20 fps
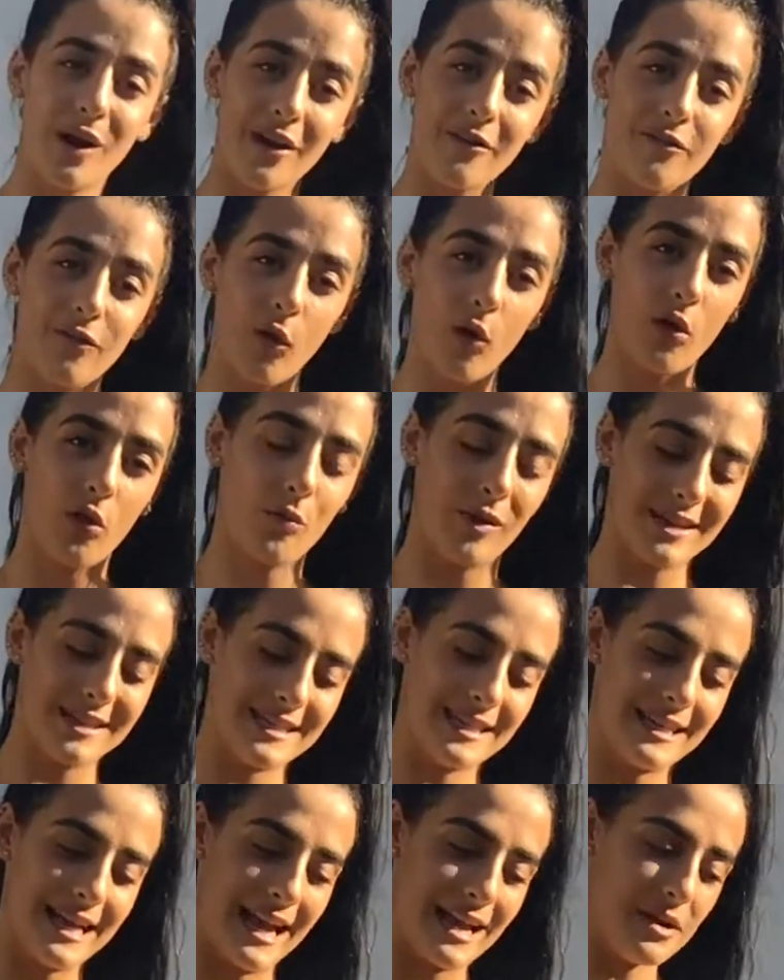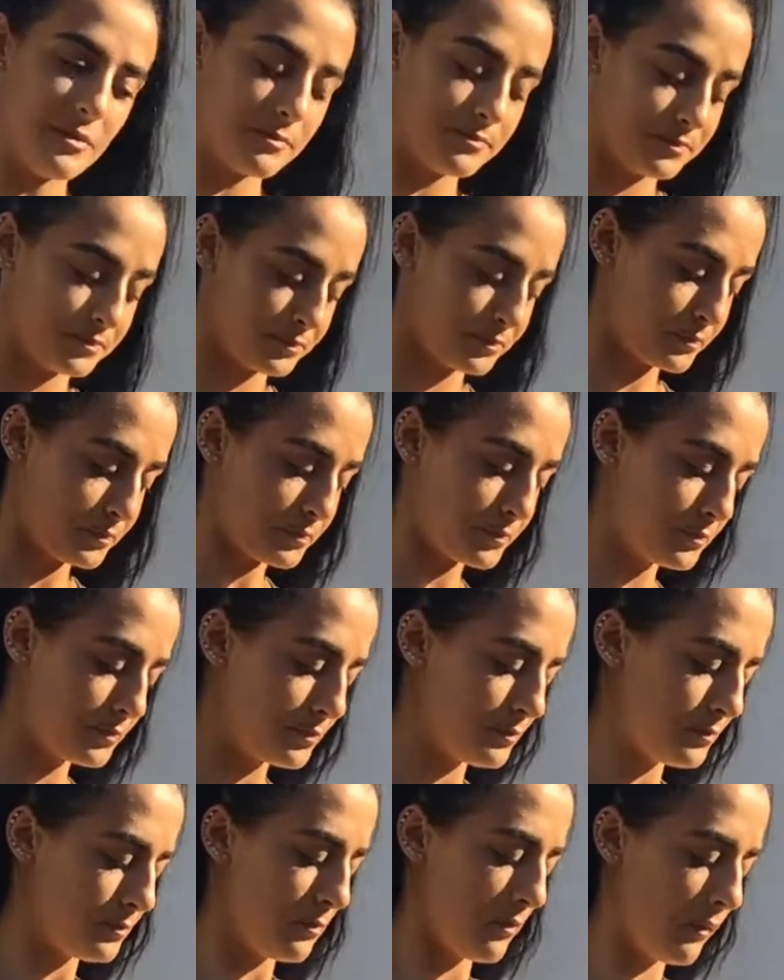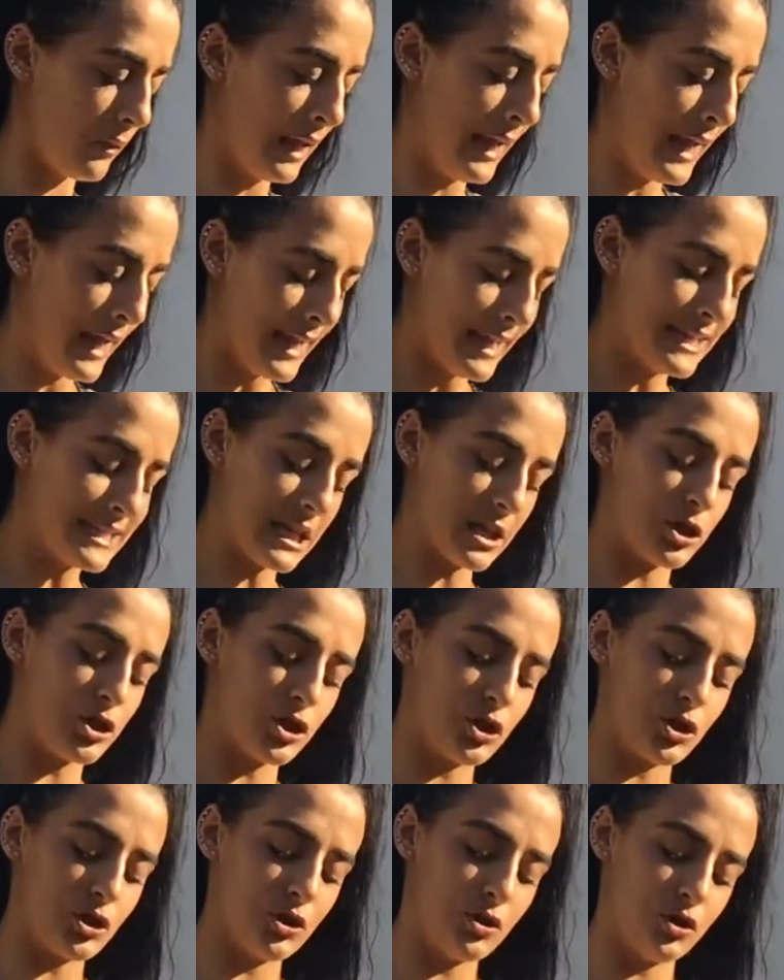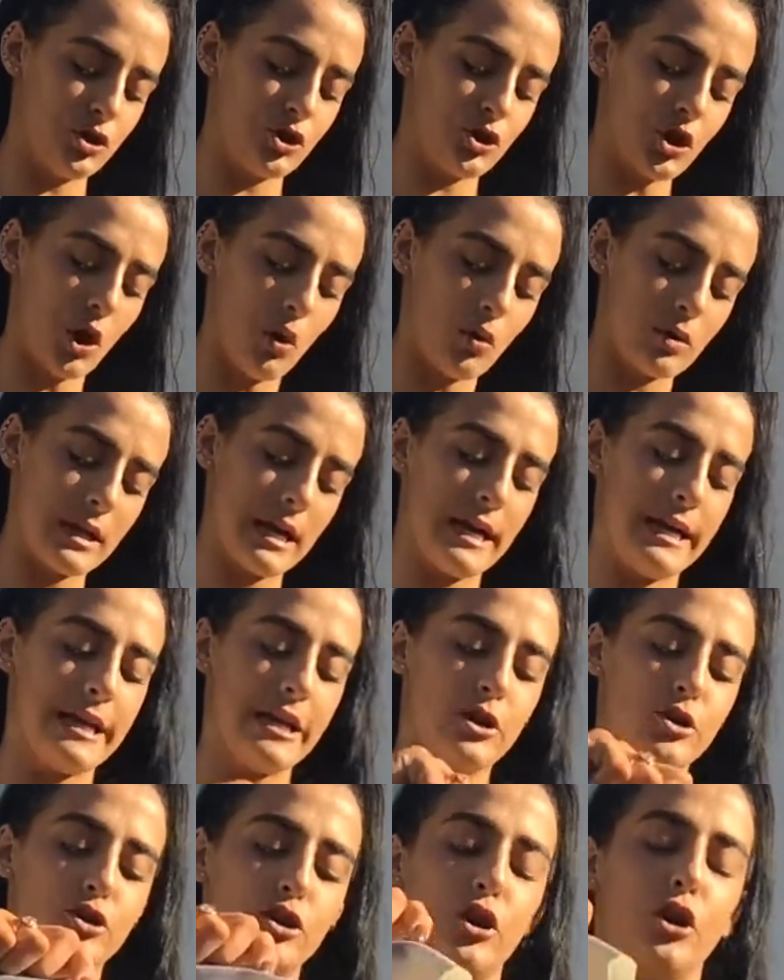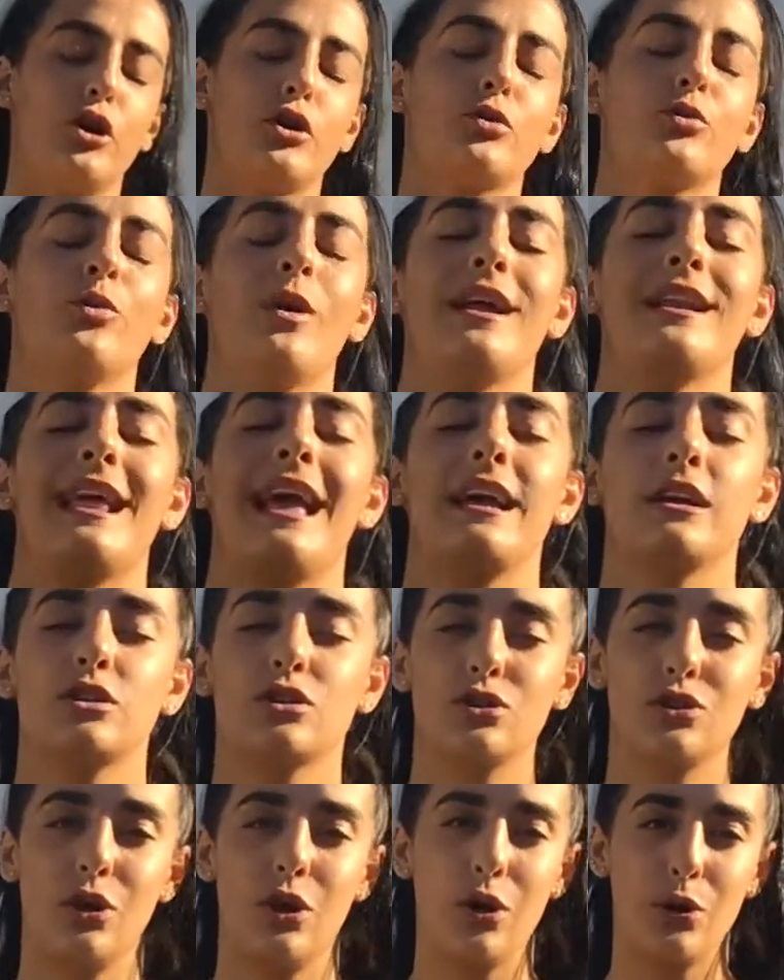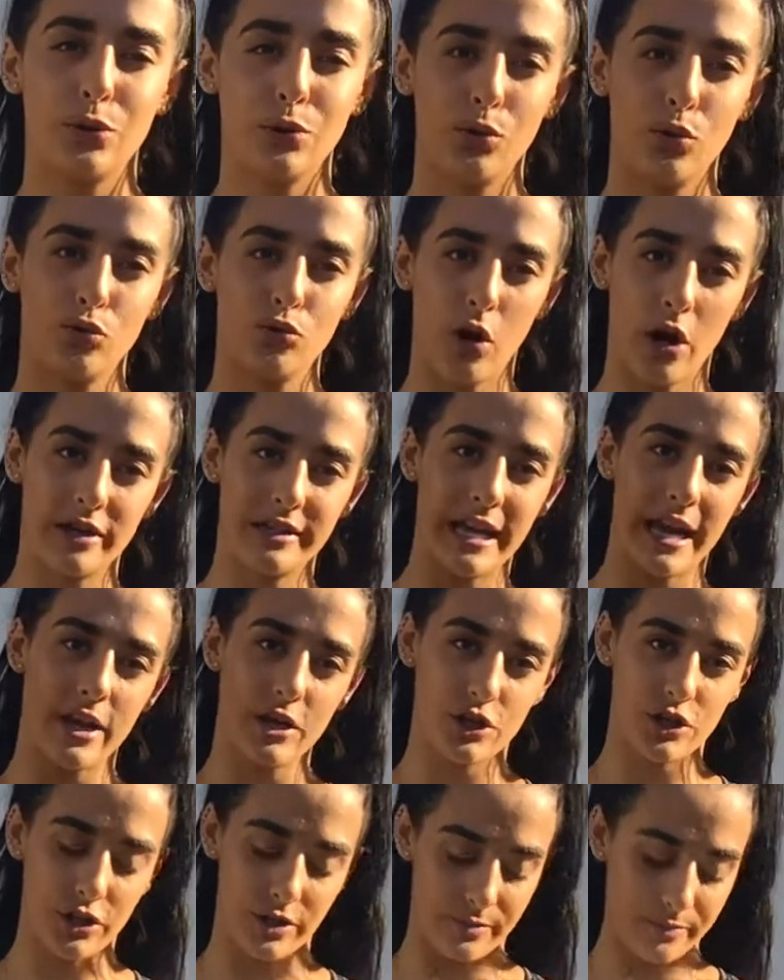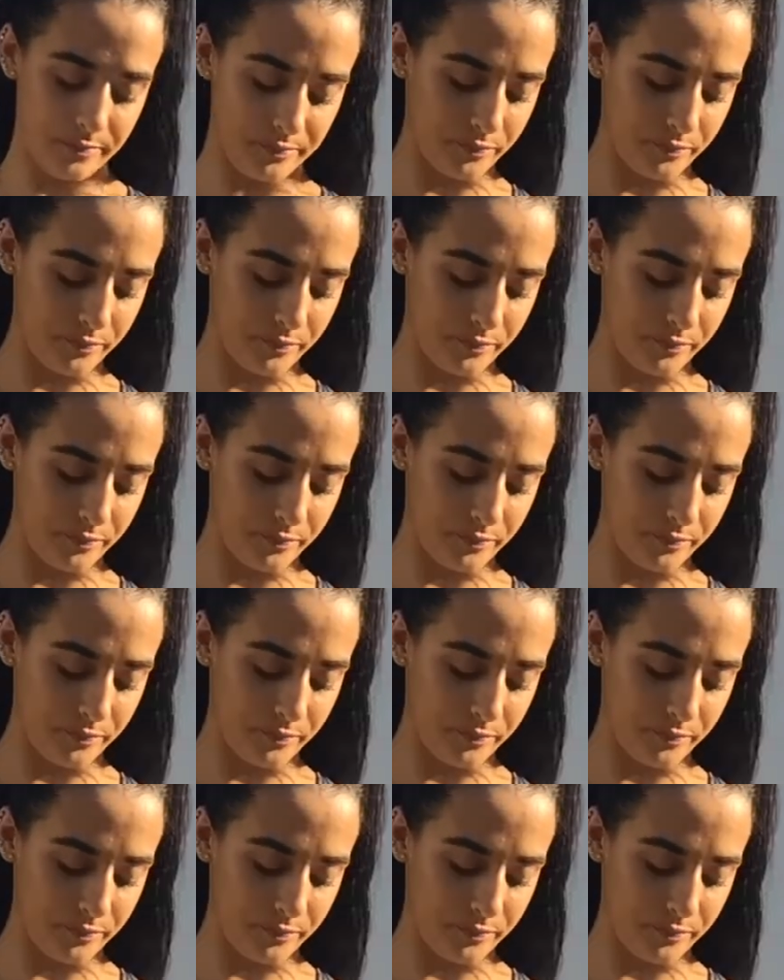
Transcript: our fourth one today is a shoulder internal and external rotation.